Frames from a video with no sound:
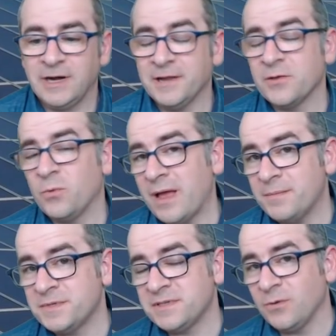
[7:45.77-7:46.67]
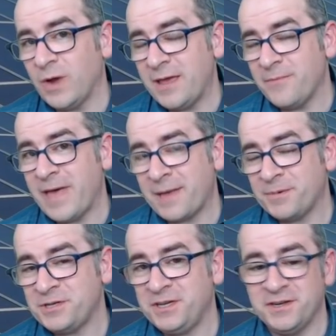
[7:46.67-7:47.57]
On the Wayback
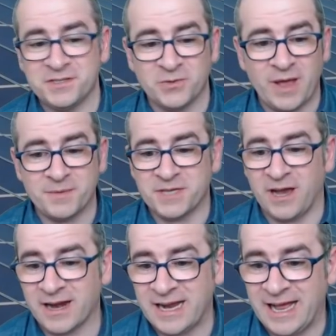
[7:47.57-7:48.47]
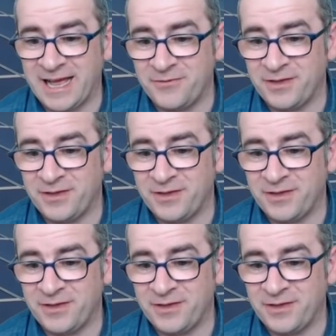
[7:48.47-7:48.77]
Machine is the web's archive,